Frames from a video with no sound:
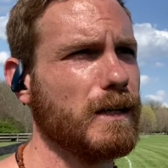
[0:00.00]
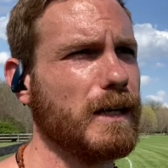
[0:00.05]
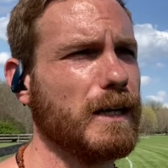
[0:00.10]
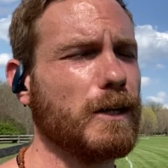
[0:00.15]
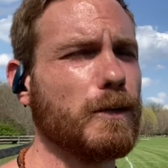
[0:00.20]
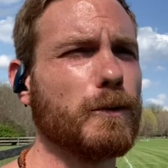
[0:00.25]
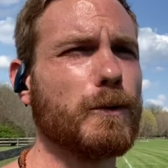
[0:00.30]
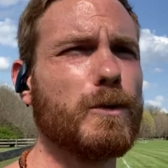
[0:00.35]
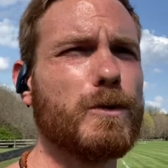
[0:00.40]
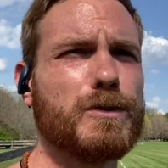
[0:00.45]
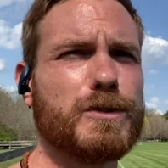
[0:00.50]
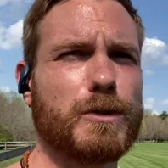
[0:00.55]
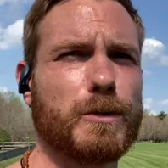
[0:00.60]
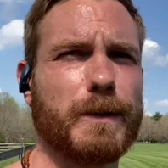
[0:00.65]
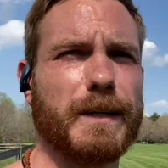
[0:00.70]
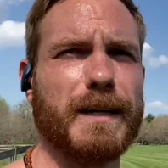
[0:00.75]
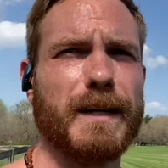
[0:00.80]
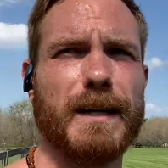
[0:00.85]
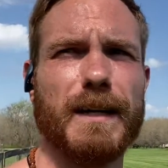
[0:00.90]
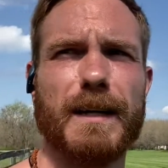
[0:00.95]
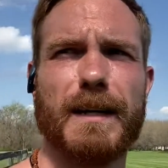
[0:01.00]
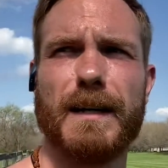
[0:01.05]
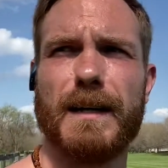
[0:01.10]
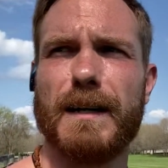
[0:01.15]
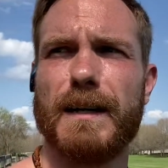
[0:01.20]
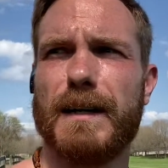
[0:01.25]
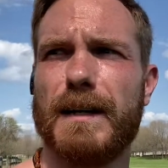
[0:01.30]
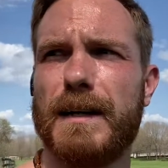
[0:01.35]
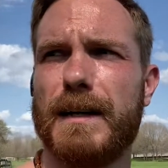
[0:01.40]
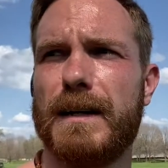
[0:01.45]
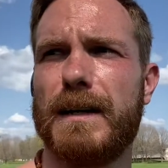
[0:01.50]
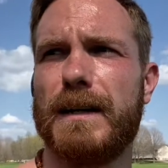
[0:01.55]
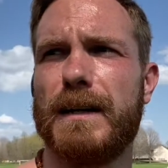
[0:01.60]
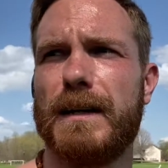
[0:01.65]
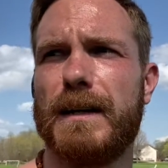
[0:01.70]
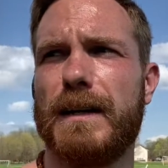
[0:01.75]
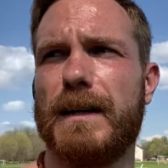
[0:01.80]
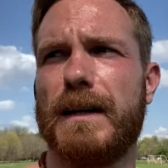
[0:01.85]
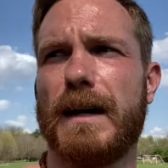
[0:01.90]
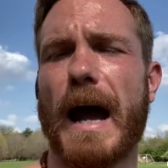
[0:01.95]
illusory
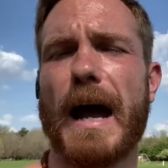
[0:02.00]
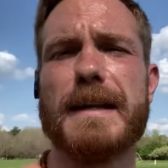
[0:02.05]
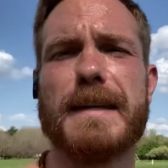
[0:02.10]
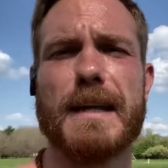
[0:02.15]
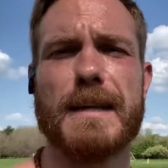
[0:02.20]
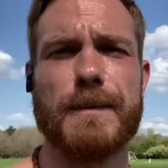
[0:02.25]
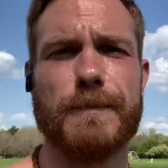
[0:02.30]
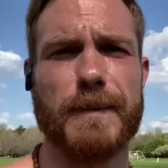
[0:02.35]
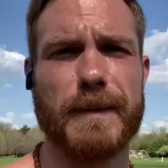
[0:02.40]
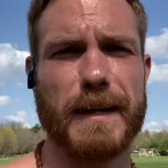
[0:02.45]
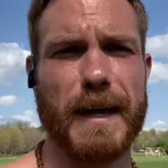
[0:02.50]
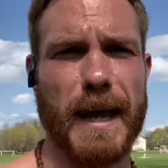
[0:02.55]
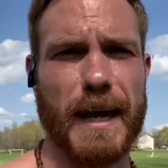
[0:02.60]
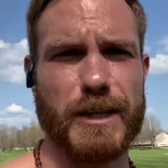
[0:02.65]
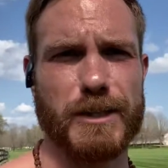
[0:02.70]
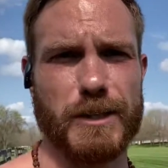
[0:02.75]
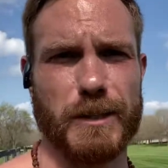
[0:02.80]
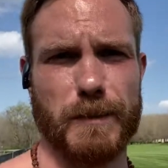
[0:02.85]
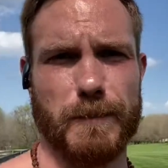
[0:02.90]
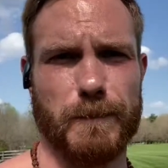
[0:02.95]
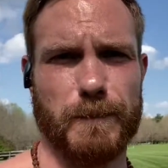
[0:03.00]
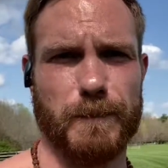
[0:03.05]
identification.